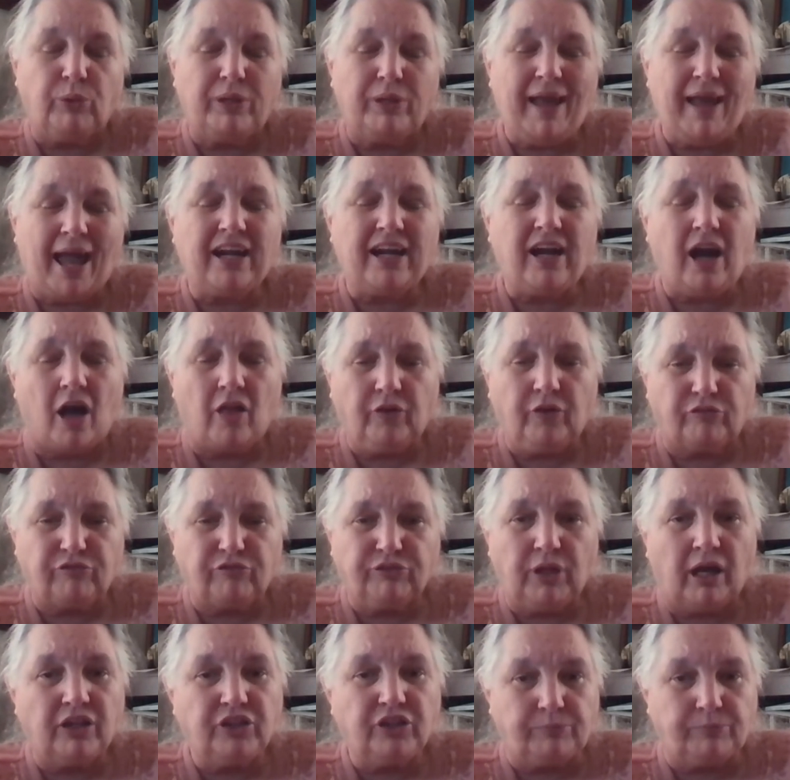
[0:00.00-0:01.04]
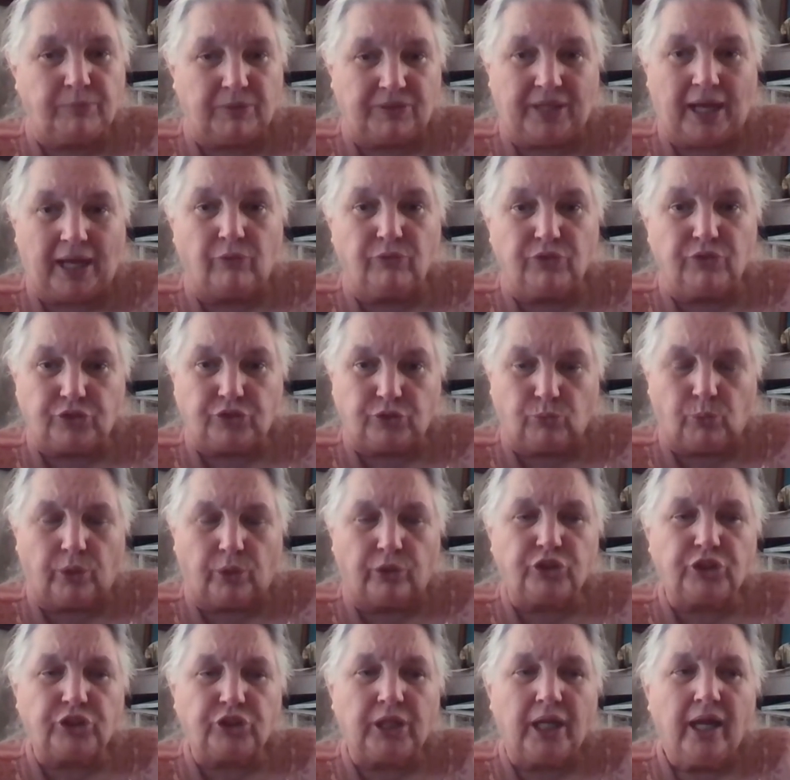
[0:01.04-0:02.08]
We'd had other floods, but that was the
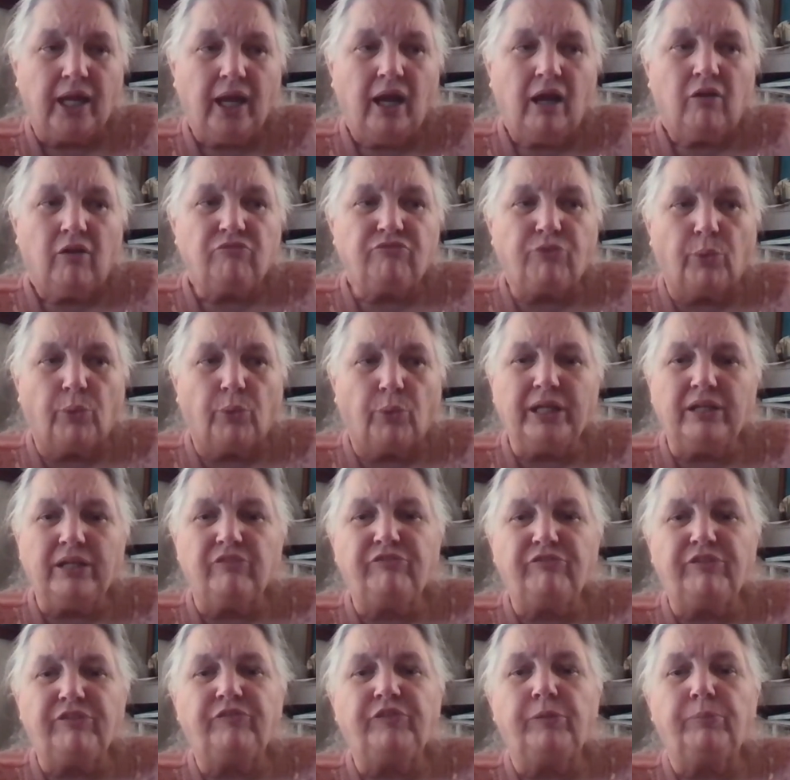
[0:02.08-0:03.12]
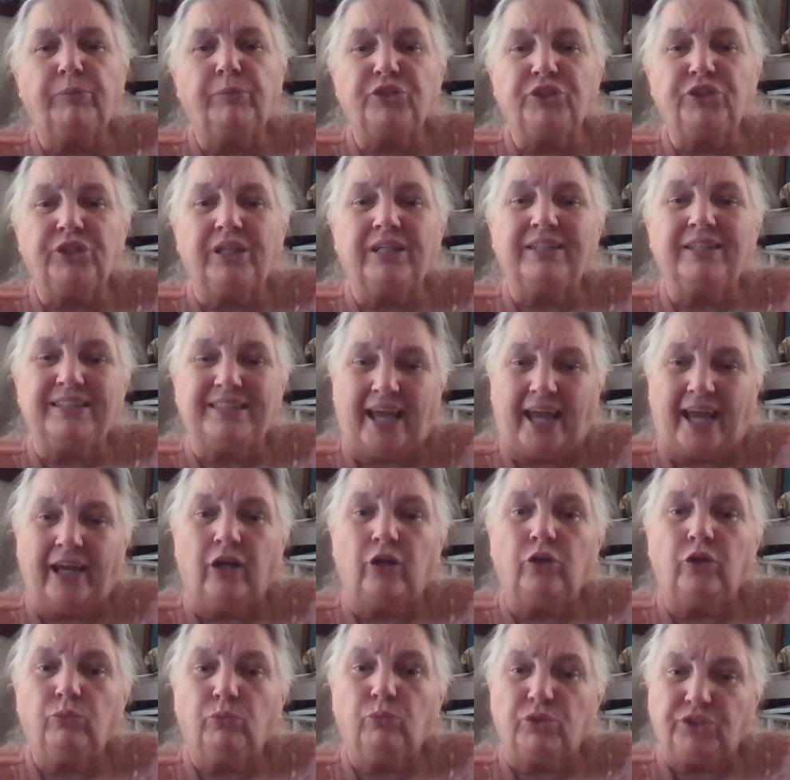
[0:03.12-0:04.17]
worst. 40 to 50% of the
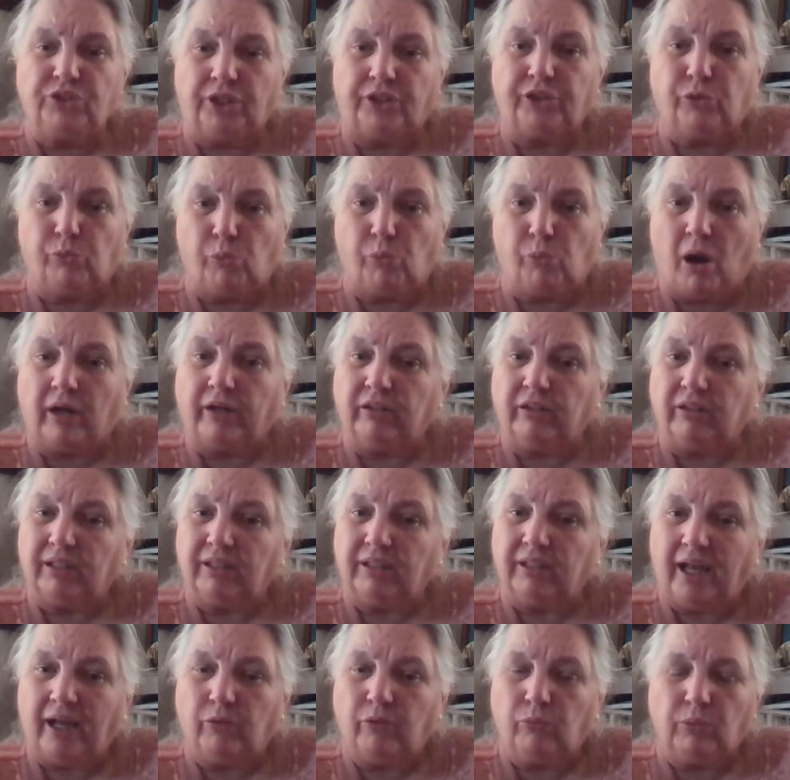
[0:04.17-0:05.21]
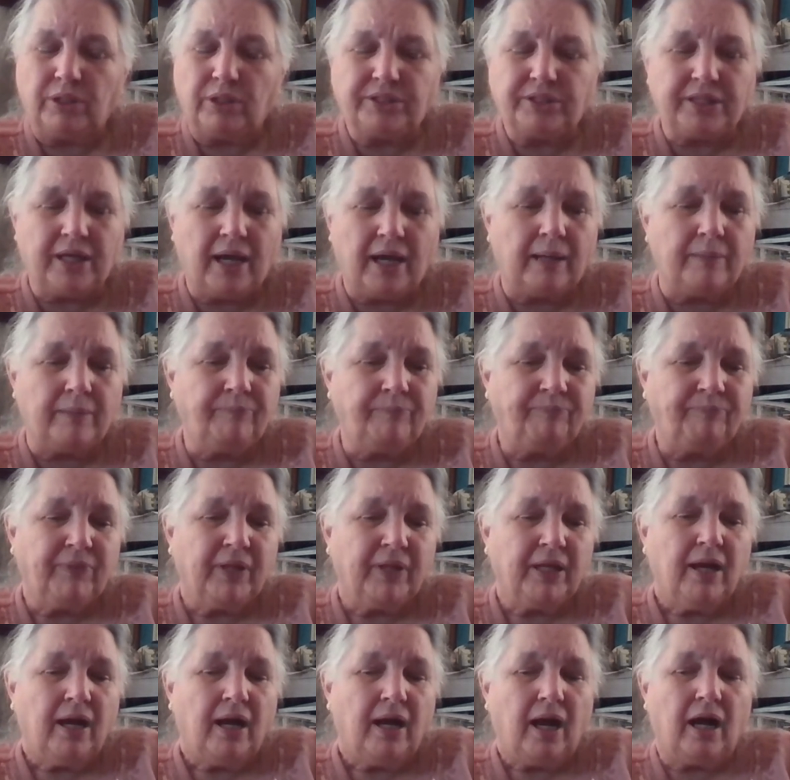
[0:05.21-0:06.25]
town was underwater at one time.
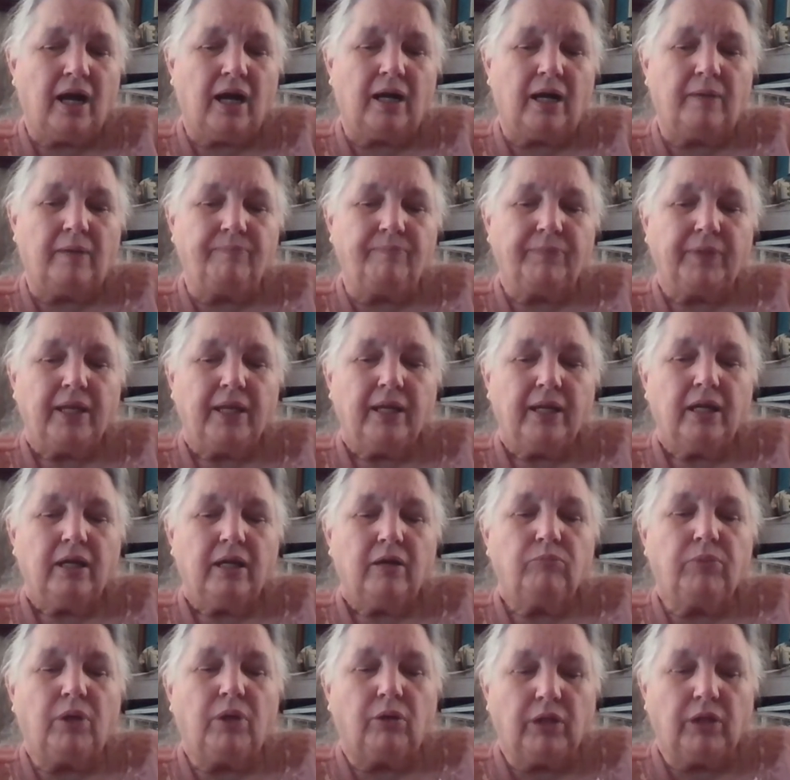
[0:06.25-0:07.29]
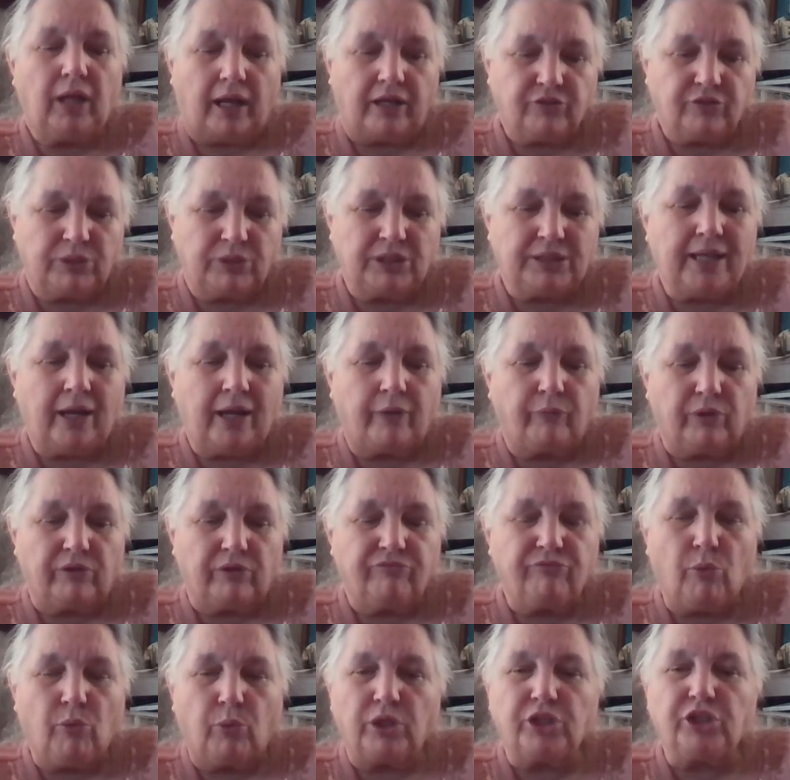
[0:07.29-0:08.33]
But as we say, we're
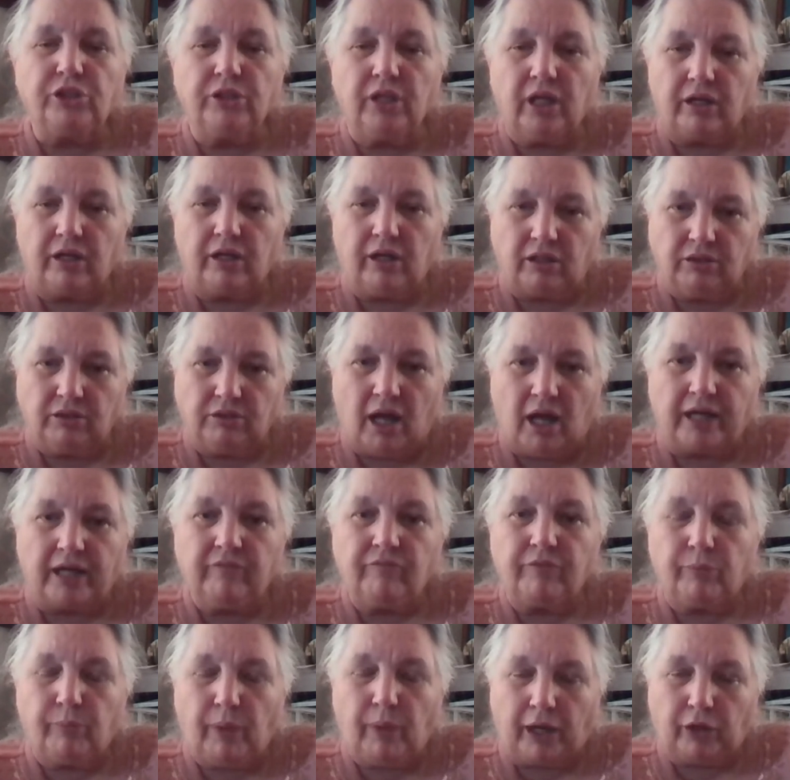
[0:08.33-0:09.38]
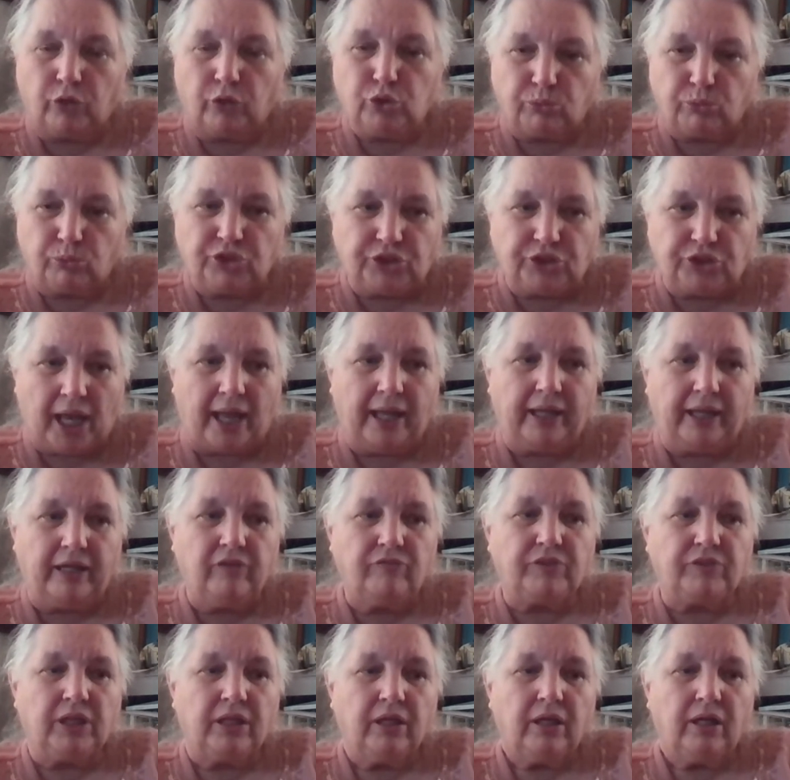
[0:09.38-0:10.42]
fortunate. A lot of the records were
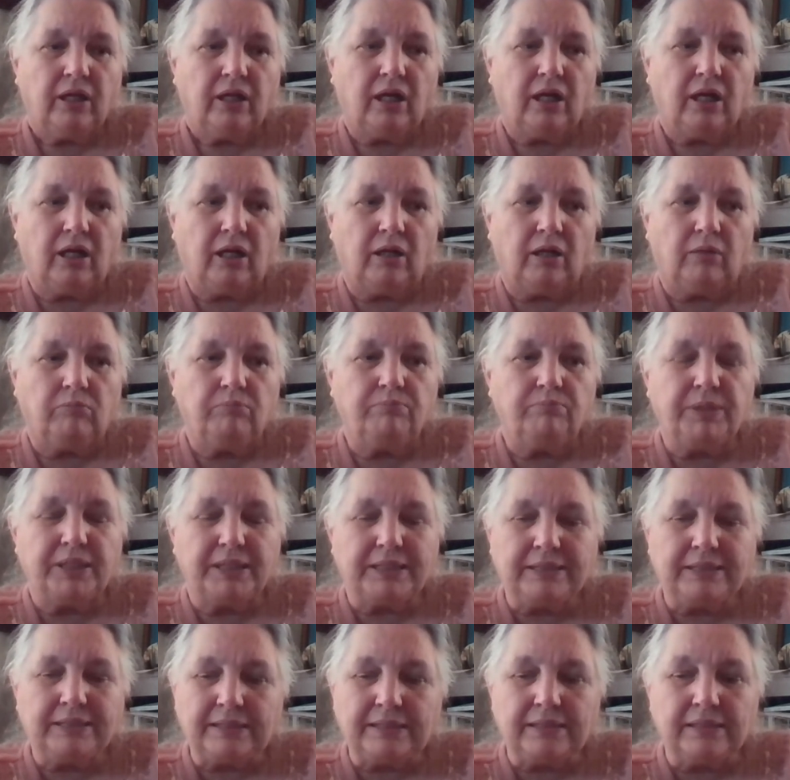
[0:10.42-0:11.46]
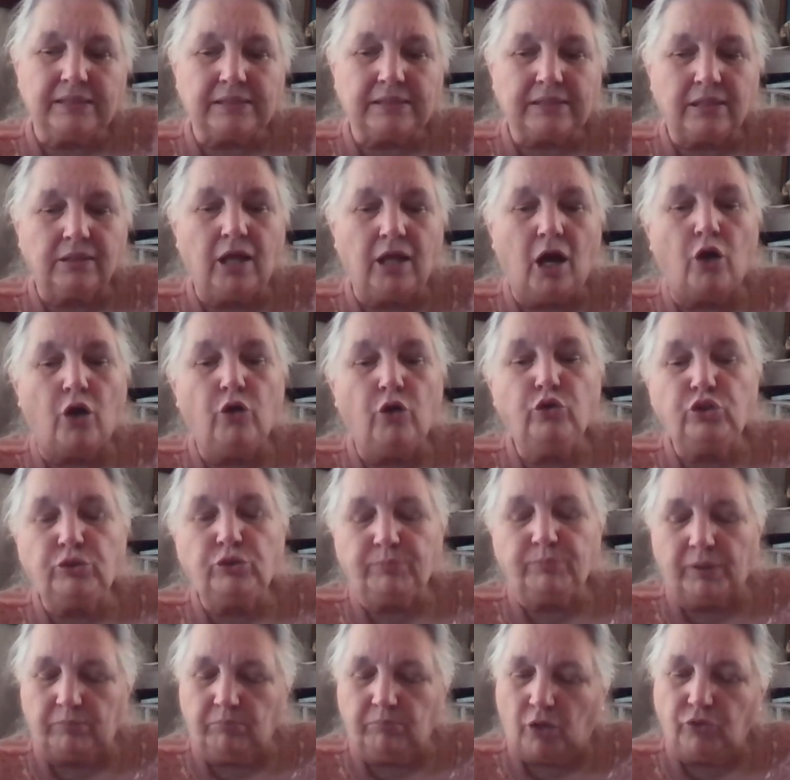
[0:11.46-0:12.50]
saved. Businesses closed,
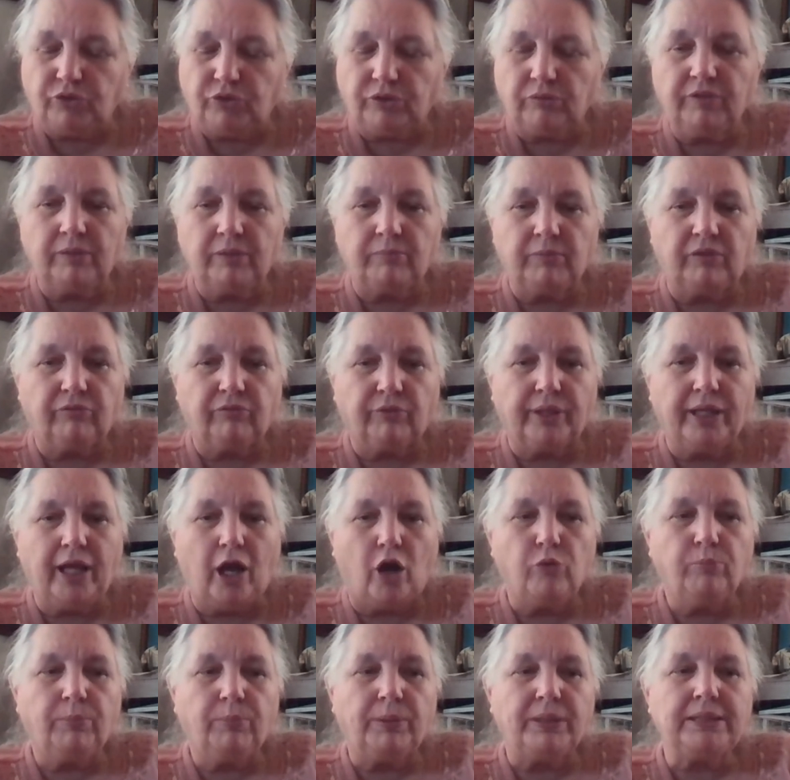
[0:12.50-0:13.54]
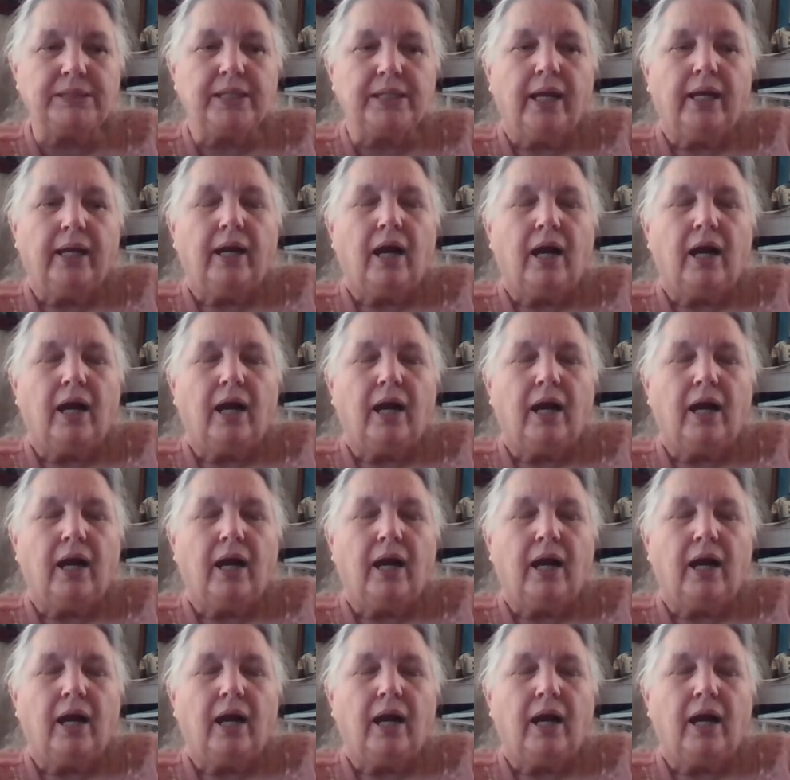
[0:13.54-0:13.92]
but most of them have reopened.